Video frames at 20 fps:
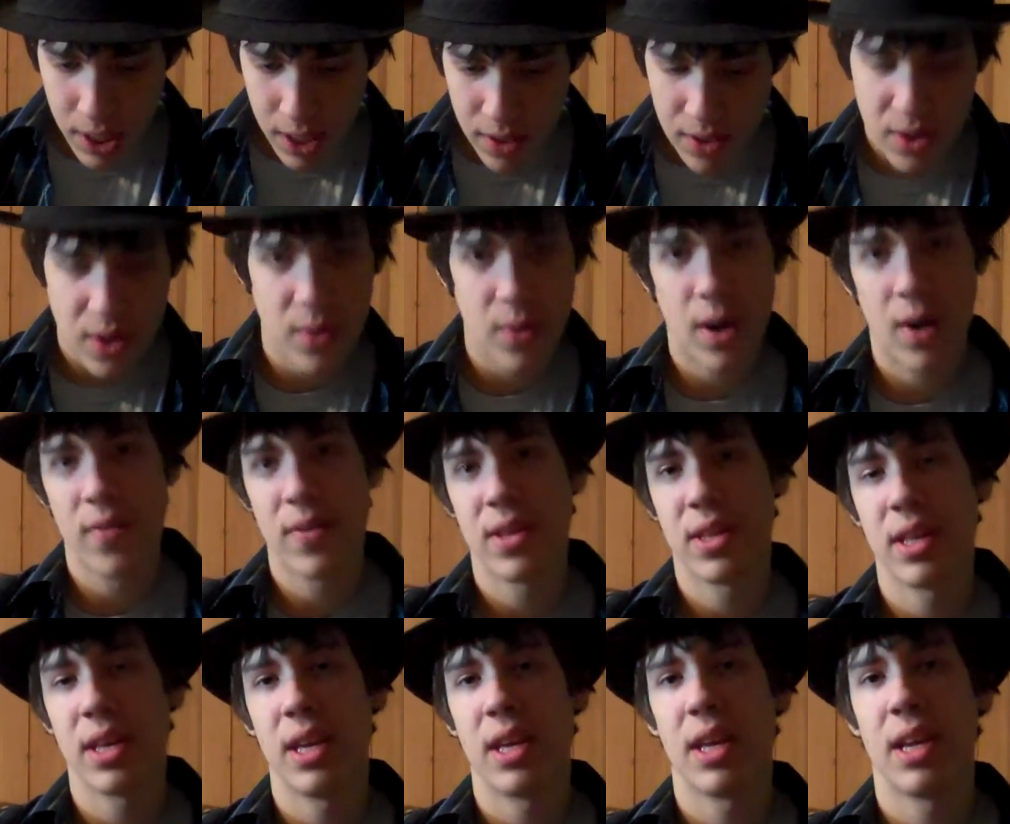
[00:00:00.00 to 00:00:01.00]
So
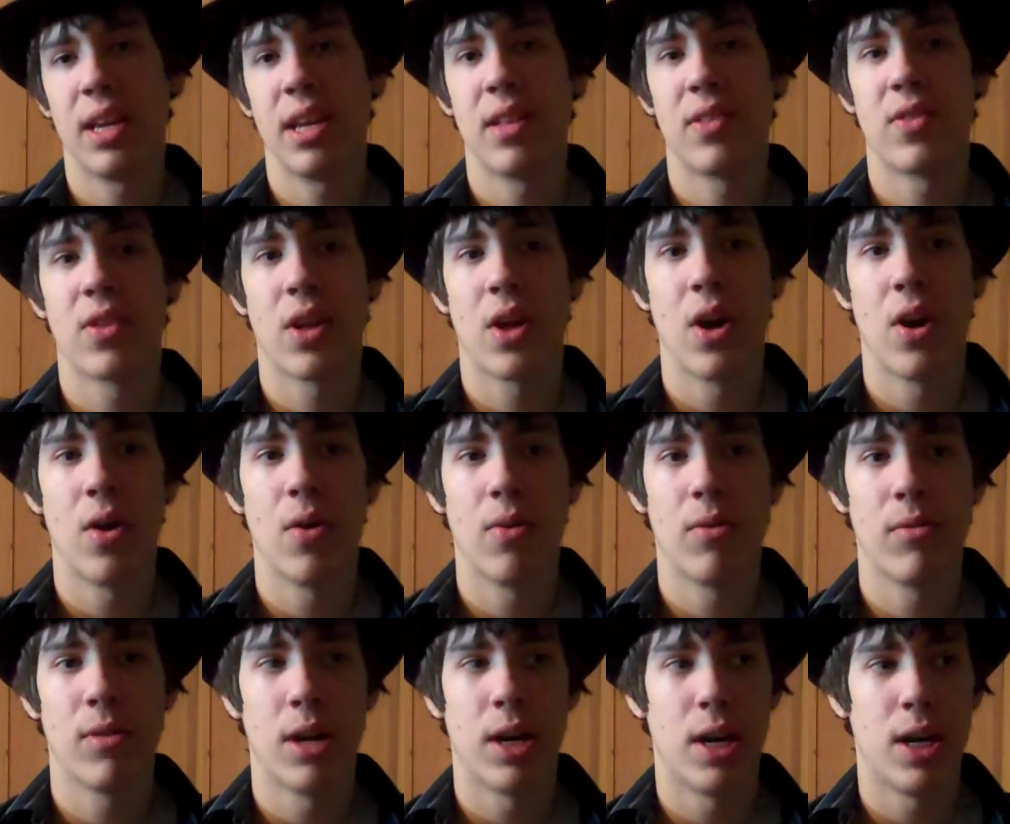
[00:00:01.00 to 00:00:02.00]
obviously, it needs to
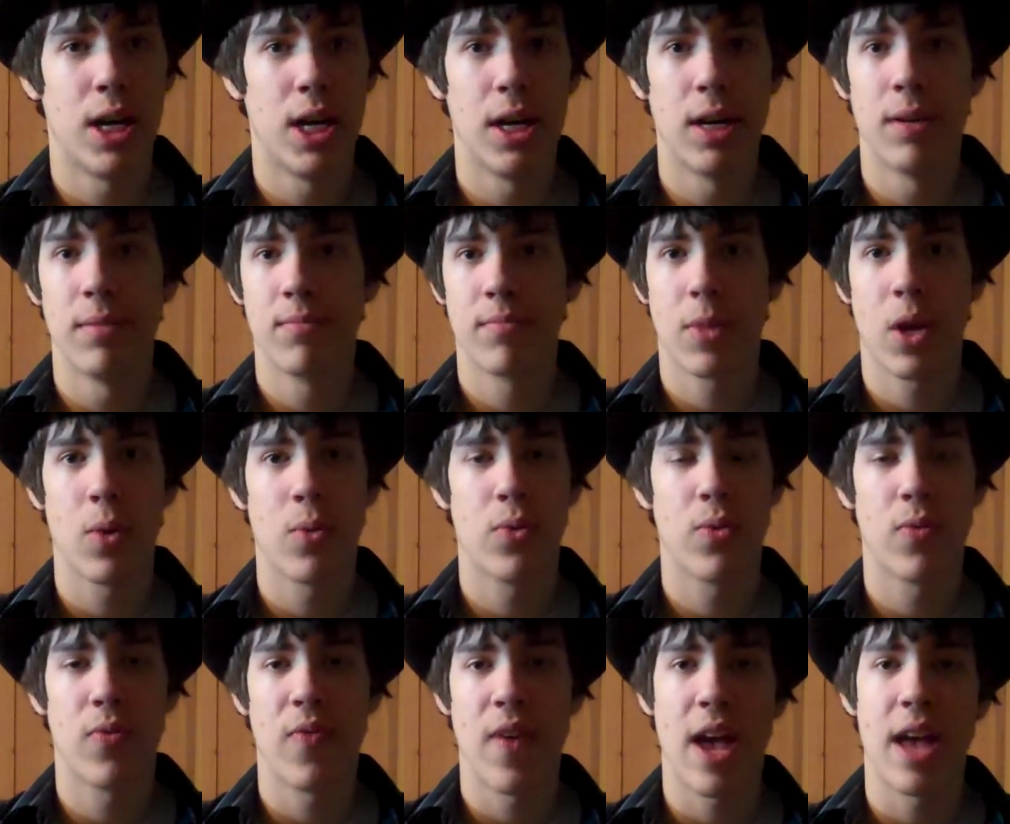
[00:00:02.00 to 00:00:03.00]
go
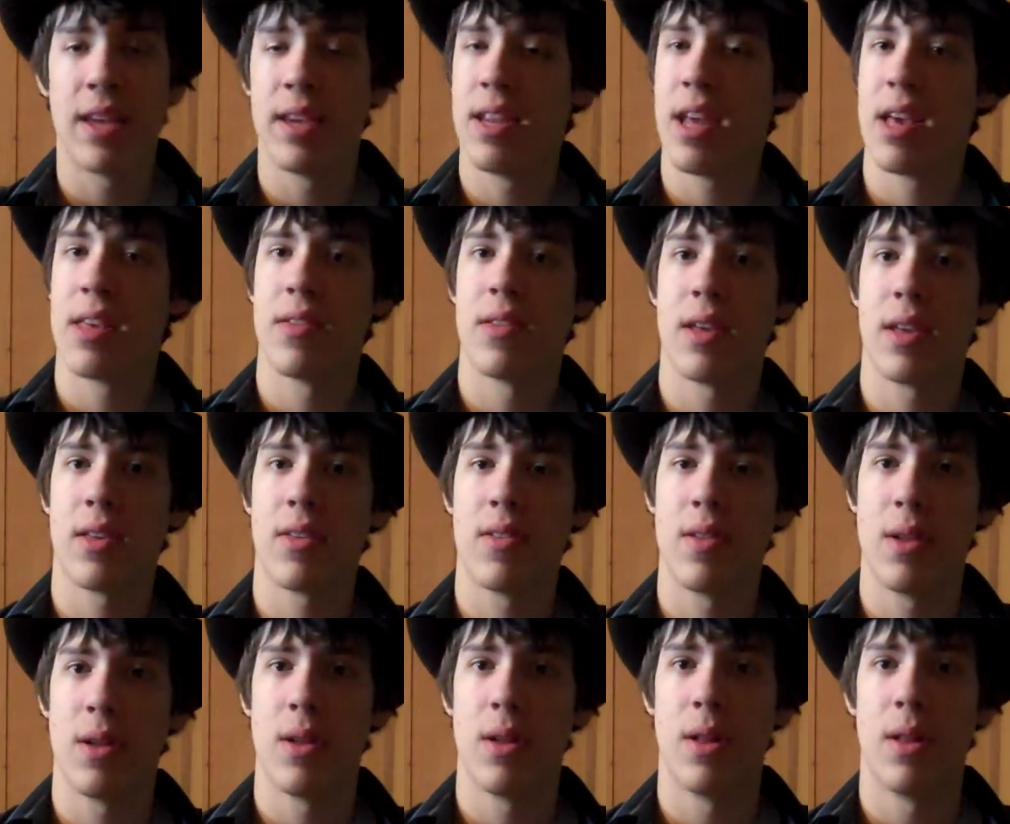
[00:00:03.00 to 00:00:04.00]
through fan testing
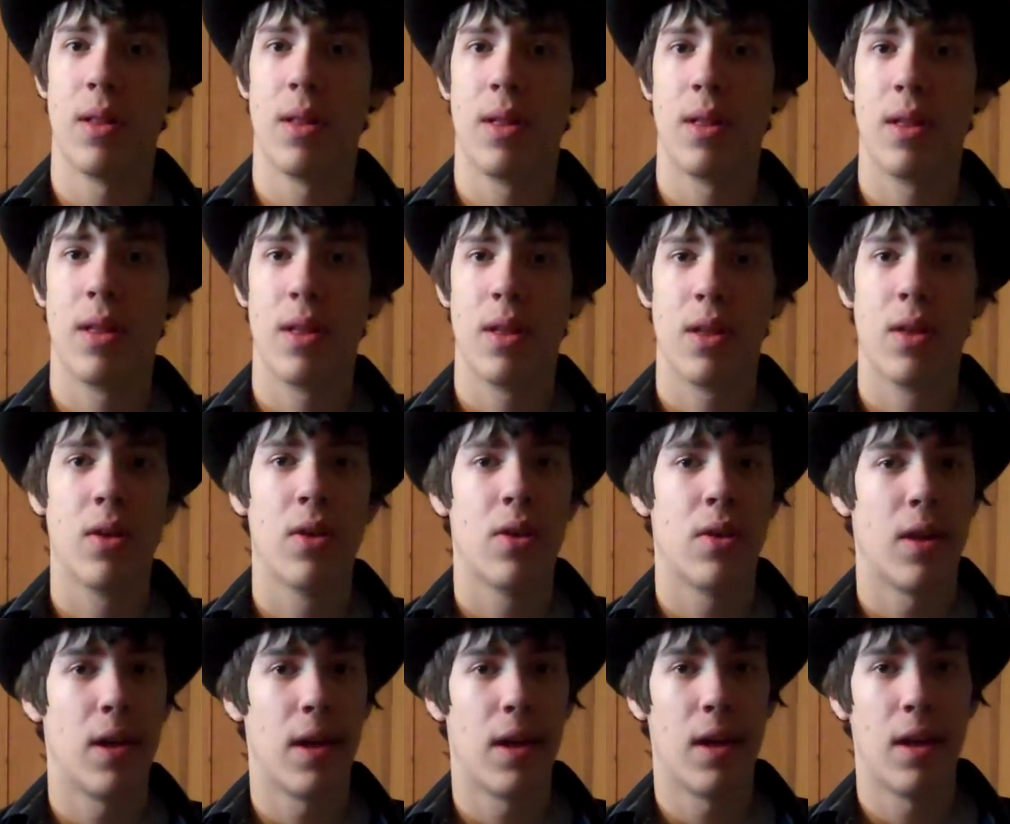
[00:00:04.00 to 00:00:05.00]
still
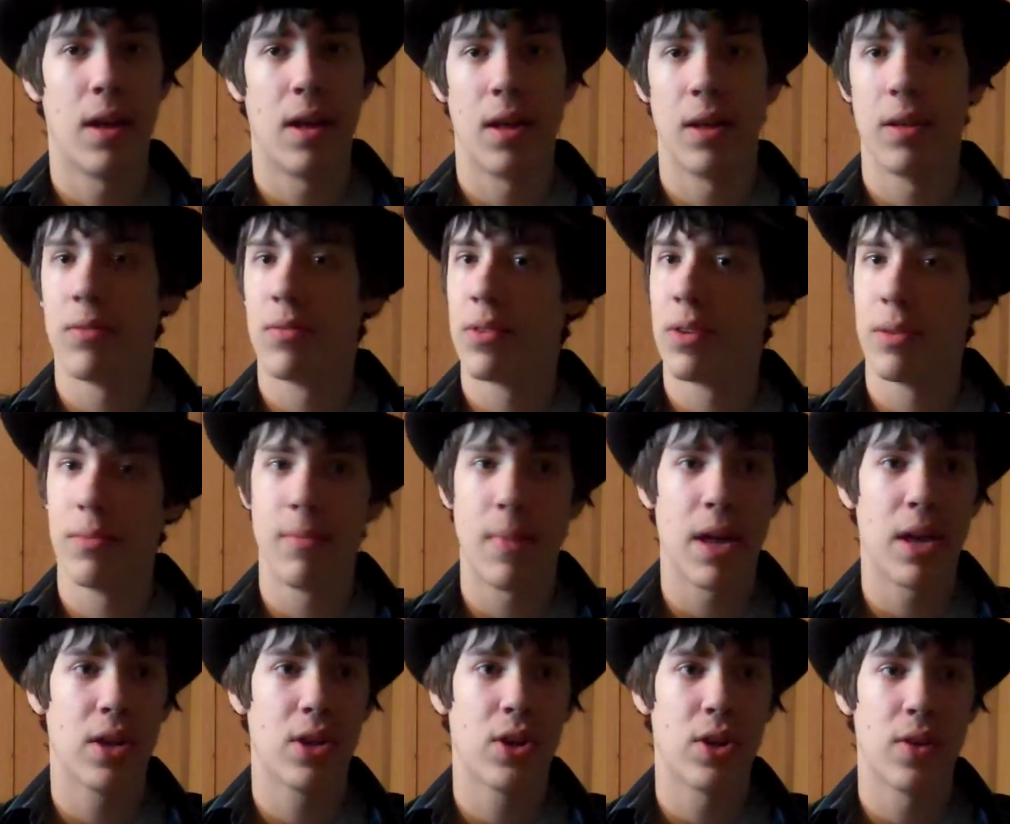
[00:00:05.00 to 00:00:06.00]
to
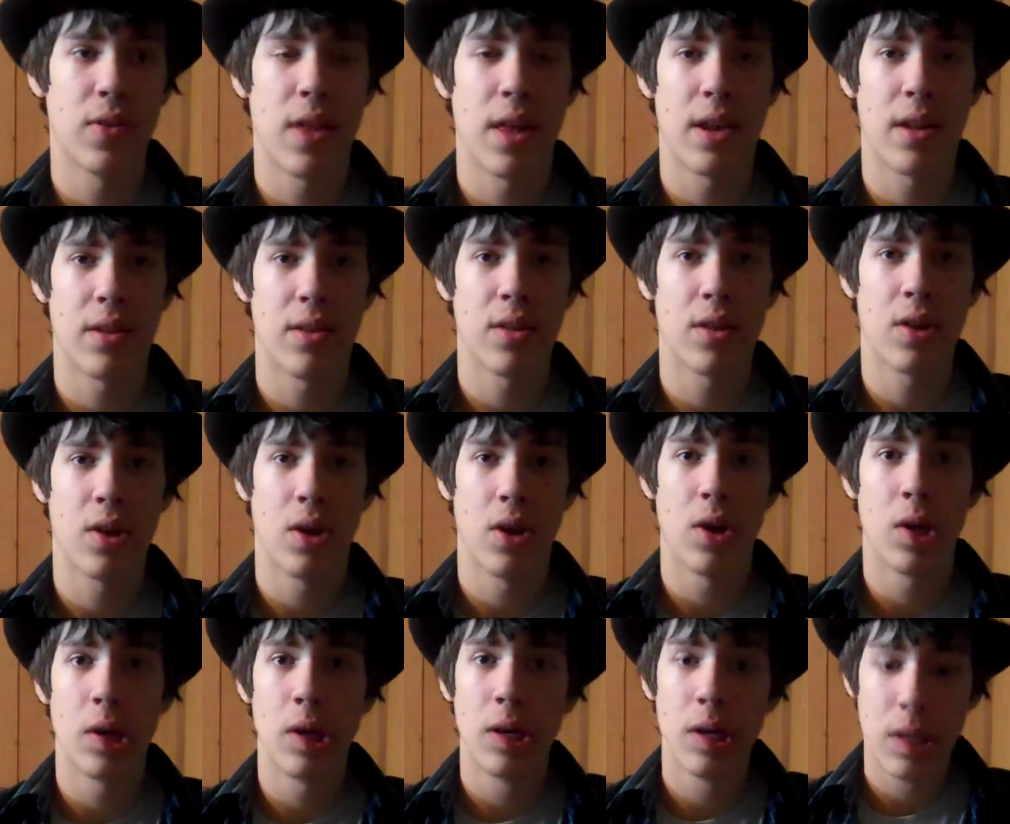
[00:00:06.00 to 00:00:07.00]
make sure that it's
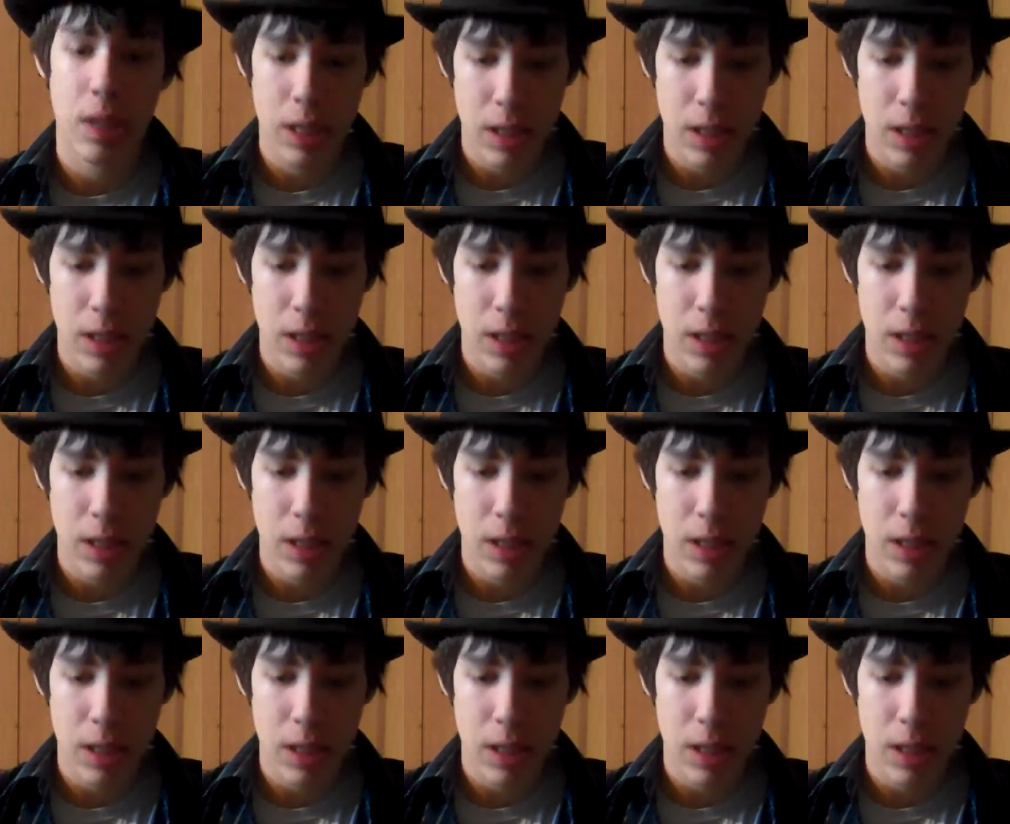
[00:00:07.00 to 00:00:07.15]
good.